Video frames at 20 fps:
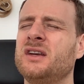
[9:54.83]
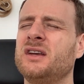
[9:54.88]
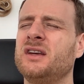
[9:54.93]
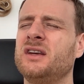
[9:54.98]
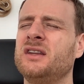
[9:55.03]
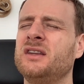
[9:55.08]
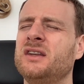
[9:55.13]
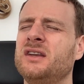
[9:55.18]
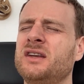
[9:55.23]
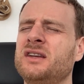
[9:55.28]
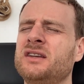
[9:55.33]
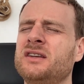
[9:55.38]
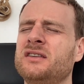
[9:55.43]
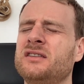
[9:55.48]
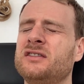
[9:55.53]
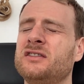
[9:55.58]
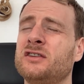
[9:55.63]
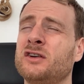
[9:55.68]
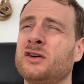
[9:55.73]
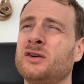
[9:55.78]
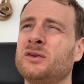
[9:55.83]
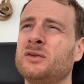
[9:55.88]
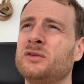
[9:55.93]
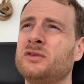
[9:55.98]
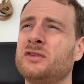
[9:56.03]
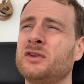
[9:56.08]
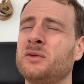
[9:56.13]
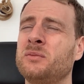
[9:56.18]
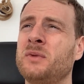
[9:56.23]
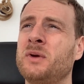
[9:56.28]
in the east.
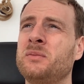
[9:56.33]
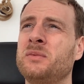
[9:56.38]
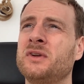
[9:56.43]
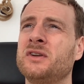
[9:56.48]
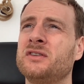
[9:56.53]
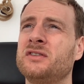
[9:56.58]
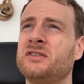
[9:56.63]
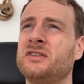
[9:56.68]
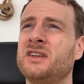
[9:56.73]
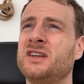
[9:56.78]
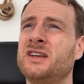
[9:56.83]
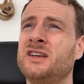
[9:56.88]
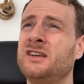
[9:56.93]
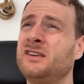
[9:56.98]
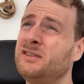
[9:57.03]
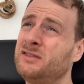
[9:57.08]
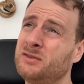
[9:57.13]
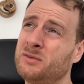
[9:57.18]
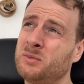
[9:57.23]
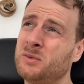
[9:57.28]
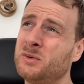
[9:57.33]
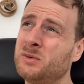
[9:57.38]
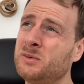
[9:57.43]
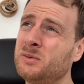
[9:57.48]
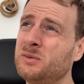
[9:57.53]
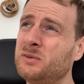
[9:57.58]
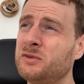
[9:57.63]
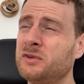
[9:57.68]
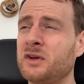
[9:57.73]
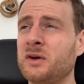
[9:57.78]
So maybe it's the east
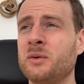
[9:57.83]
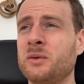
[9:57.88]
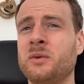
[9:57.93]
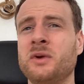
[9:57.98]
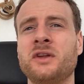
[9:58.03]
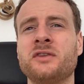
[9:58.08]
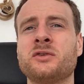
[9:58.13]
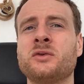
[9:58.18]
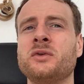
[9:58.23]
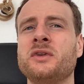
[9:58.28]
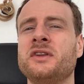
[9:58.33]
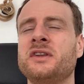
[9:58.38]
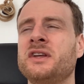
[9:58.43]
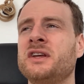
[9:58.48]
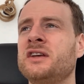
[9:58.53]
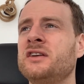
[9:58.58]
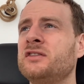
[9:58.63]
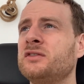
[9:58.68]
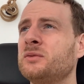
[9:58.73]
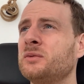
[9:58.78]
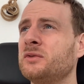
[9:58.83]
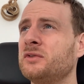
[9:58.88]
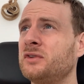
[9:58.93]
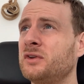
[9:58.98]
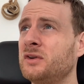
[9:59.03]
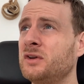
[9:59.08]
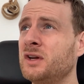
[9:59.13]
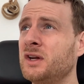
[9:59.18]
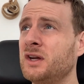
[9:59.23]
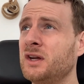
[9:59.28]
wall. So let's call it the east wall.
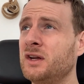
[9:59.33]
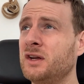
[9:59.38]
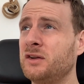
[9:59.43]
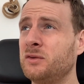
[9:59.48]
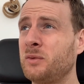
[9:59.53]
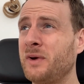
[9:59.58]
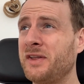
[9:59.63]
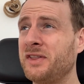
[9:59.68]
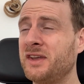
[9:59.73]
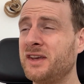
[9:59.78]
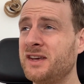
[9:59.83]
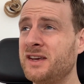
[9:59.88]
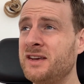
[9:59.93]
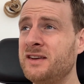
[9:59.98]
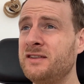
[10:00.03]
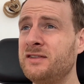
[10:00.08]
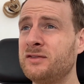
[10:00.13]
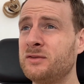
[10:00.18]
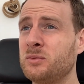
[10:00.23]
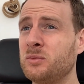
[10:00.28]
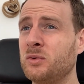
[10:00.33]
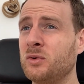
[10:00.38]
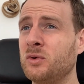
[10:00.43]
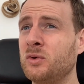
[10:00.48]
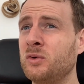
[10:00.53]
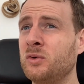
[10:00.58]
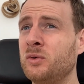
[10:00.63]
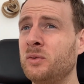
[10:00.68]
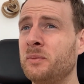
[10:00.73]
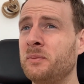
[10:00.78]
So where the east
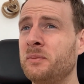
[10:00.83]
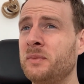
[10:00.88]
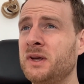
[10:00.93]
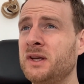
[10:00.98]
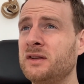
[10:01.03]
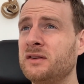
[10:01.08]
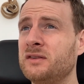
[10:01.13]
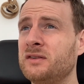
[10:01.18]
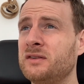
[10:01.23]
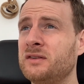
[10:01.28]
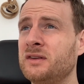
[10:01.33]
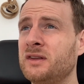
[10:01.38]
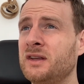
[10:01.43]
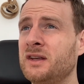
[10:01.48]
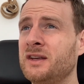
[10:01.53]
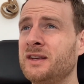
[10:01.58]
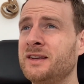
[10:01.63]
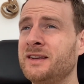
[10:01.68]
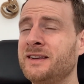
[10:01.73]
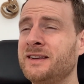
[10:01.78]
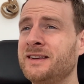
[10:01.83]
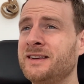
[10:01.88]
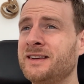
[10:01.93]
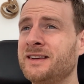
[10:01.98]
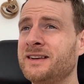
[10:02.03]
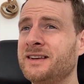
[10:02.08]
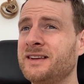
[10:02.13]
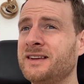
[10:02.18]
wall meets the